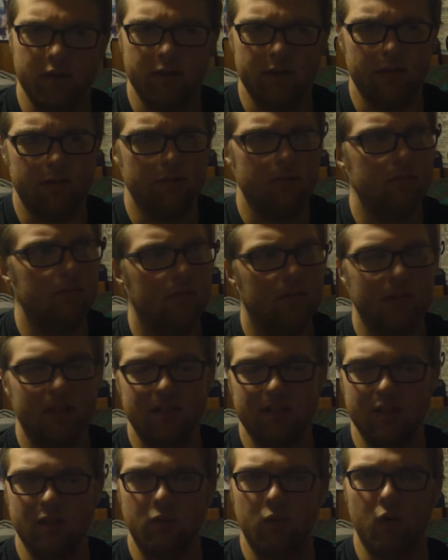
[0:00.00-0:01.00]
one of the
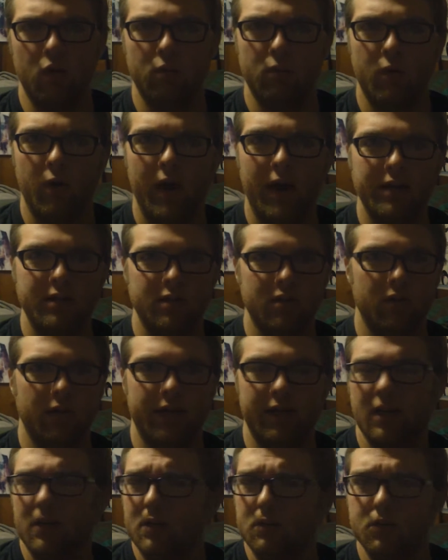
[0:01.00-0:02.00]
things in Chrome crashed, so,
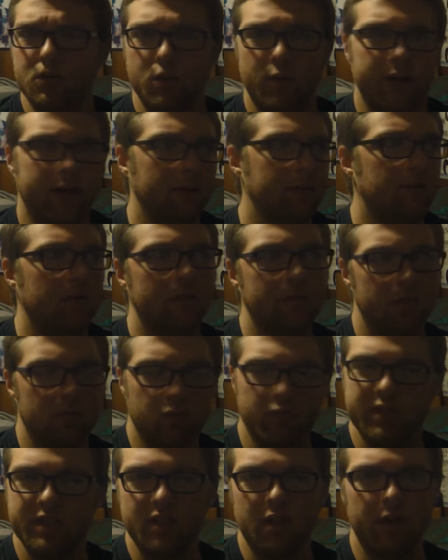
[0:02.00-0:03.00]
like, nothing was showing up, so I'm
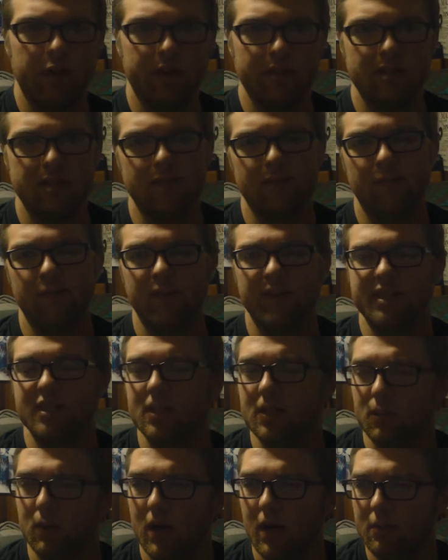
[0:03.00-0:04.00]
just restarting it to see if it
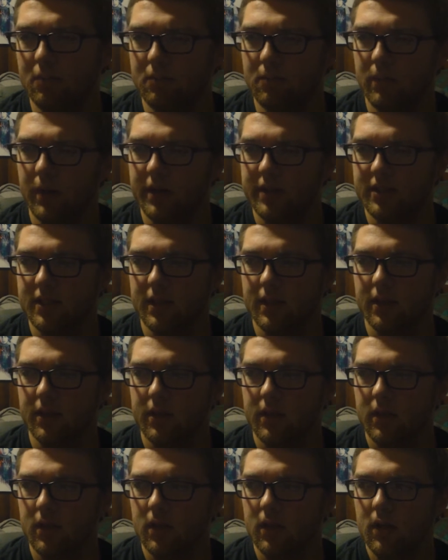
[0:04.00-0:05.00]
fixes the problem. But, uh,
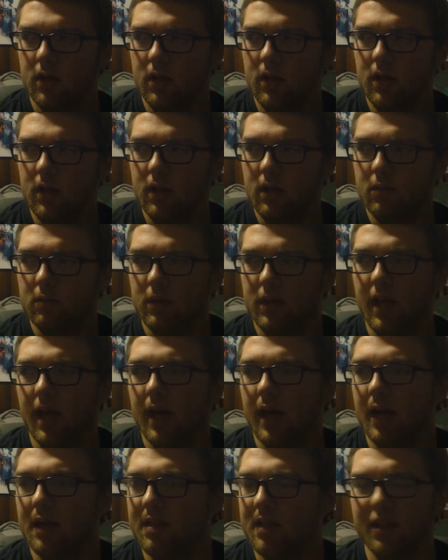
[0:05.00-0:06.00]
but
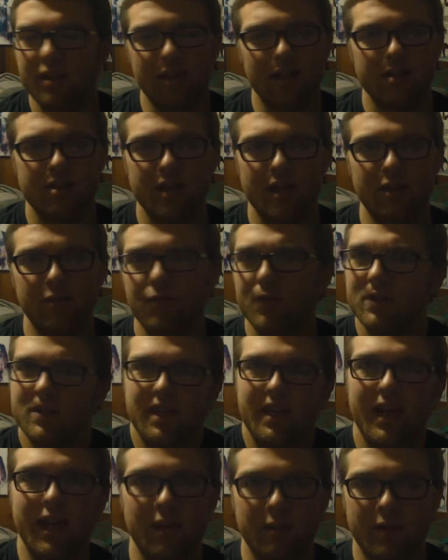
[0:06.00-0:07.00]
yeah, I think that's it for
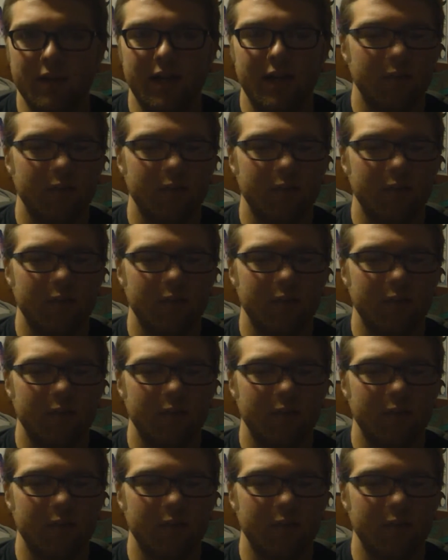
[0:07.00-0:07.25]
today. I